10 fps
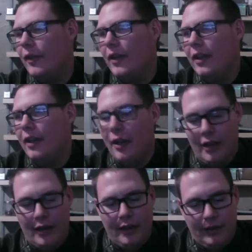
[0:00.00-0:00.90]
the
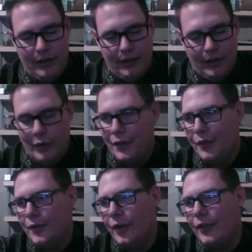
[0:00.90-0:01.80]
winter
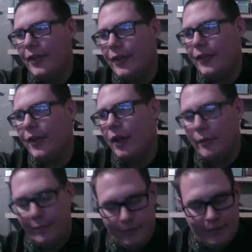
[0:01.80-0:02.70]
solstice, so